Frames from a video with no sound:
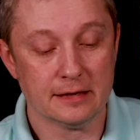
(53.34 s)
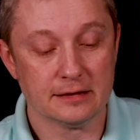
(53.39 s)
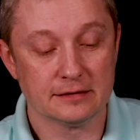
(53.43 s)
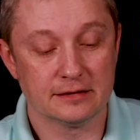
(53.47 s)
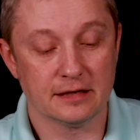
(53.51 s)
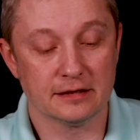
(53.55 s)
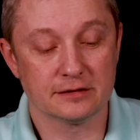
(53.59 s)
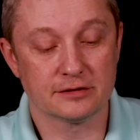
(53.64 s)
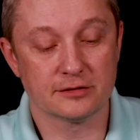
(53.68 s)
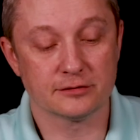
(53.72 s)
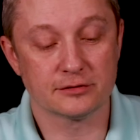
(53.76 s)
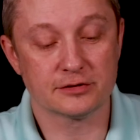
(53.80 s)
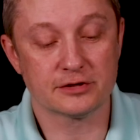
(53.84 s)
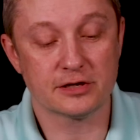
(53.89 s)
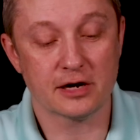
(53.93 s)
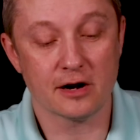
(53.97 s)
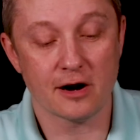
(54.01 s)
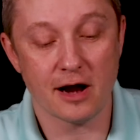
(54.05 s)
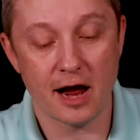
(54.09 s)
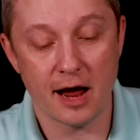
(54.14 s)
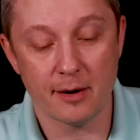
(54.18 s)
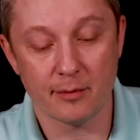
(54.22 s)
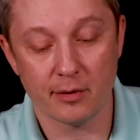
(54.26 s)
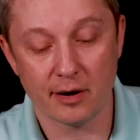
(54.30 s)
It says, So
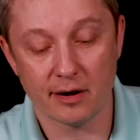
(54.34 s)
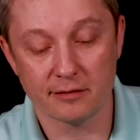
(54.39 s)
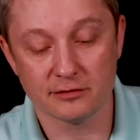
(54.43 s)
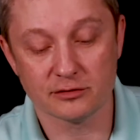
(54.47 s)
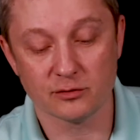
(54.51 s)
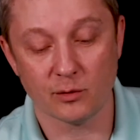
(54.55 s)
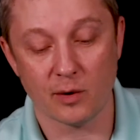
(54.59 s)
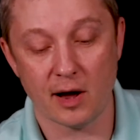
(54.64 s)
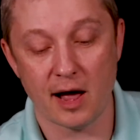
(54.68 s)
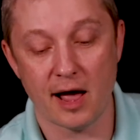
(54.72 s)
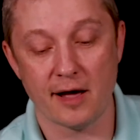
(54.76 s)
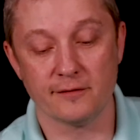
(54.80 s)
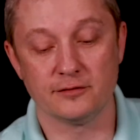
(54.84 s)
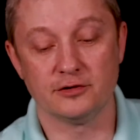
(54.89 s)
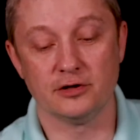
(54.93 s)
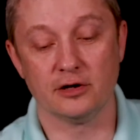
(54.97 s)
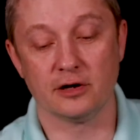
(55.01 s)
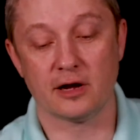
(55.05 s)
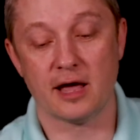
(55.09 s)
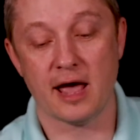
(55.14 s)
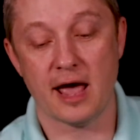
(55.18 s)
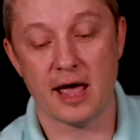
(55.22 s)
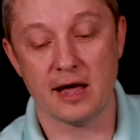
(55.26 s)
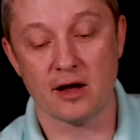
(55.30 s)
Sarah, Abraham's wife,
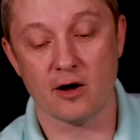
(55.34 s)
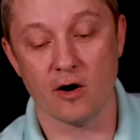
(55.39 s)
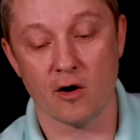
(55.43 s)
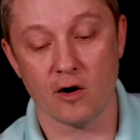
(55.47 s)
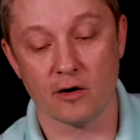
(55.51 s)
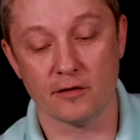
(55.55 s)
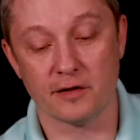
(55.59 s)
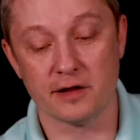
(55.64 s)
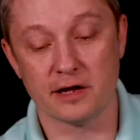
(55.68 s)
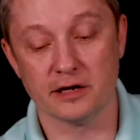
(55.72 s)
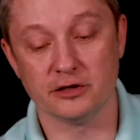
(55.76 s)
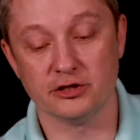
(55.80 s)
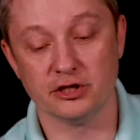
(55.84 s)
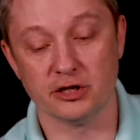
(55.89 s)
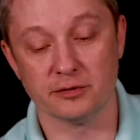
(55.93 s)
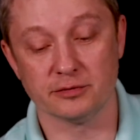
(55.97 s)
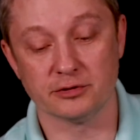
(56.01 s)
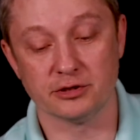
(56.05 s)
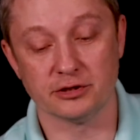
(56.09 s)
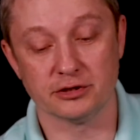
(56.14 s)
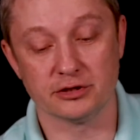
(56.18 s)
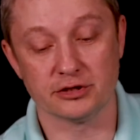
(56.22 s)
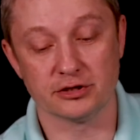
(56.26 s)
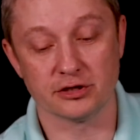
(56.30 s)
took Hagar, the
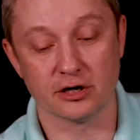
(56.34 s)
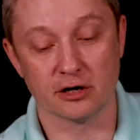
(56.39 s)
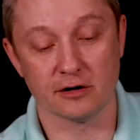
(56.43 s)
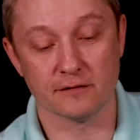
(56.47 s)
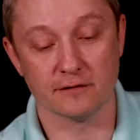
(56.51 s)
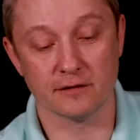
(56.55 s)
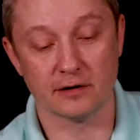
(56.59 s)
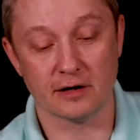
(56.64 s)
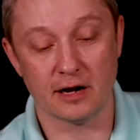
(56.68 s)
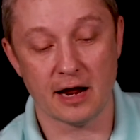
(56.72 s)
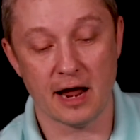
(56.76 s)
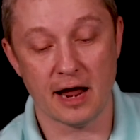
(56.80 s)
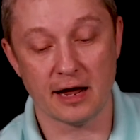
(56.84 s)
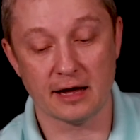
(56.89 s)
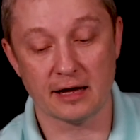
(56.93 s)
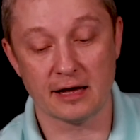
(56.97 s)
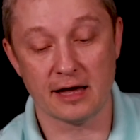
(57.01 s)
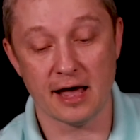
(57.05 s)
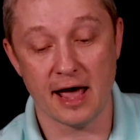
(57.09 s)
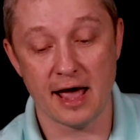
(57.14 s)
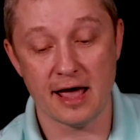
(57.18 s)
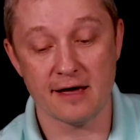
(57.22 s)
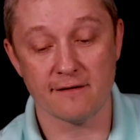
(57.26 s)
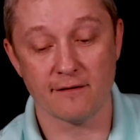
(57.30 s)
Egyptian servant,
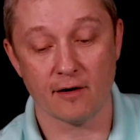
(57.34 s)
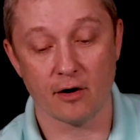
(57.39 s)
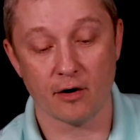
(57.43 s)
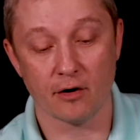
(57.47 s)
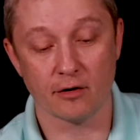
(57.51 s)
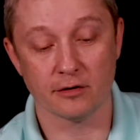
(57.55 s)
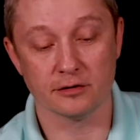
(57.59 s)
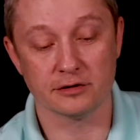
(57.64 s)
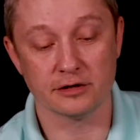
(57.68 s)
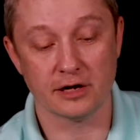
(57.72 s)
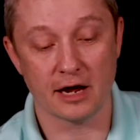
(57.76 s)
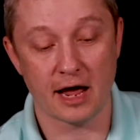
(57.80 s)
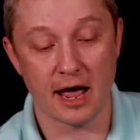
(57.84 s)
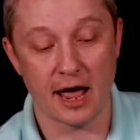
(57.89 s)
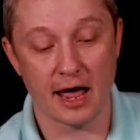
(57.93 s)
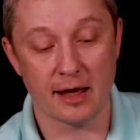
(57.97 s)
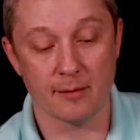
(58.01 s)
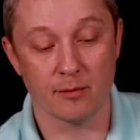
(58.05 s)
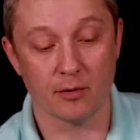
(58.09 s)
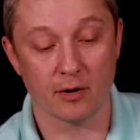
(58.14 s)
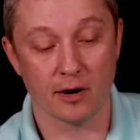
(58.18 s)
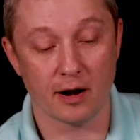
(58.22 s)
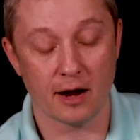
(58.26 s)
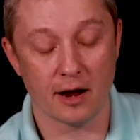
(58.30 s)
and gave her to
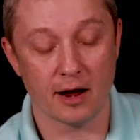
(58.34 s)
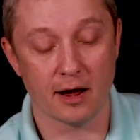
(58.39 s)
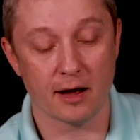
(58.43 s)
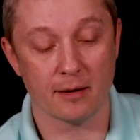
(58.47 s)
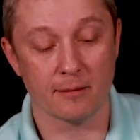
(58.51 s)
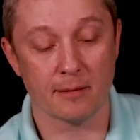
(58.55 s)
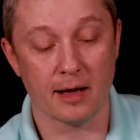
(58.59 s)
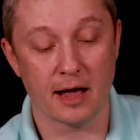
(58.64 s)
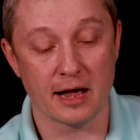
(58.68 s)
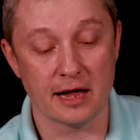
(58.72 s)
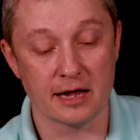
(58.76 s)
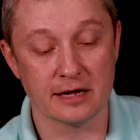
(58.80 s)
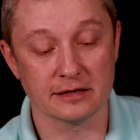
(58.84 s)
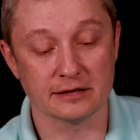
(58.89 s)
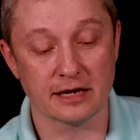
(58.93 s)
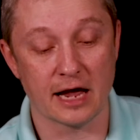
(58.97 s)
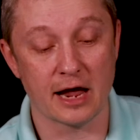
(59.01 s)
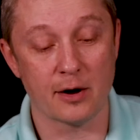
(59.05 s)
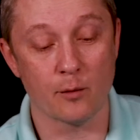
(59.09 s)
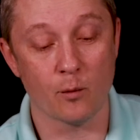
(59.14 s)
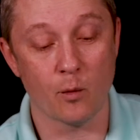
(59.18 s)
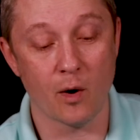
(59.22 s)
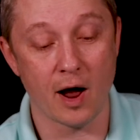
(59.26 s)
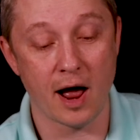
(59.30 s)
Abraham as
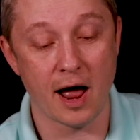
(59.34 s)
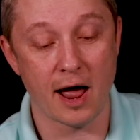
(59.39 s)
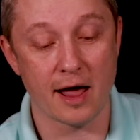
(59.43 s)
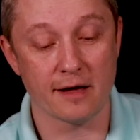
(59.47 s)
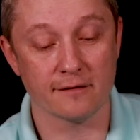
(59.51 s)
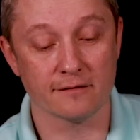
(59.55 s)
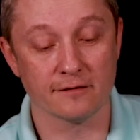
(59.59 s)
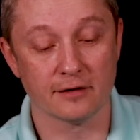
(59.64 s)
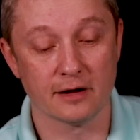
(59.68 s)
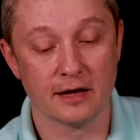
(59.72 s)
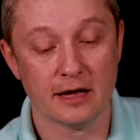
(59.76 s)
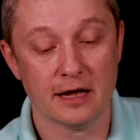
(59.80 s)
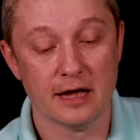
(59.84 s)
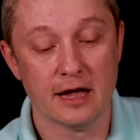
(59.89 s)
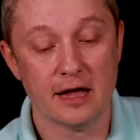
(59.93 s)
a wife.